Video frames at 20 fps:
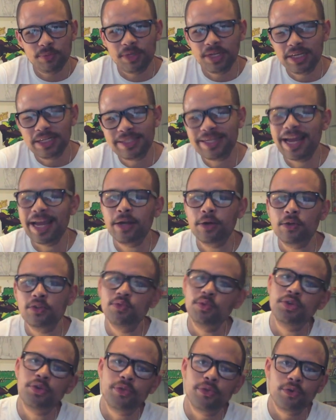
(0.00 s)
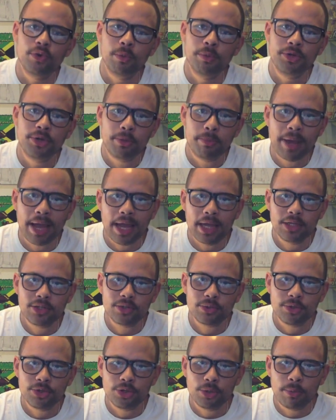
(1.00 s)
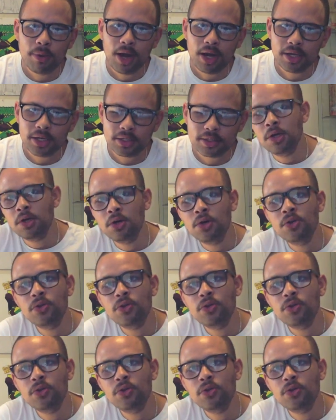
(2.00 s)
getting tangled when you throw them in your bags or in your pocket.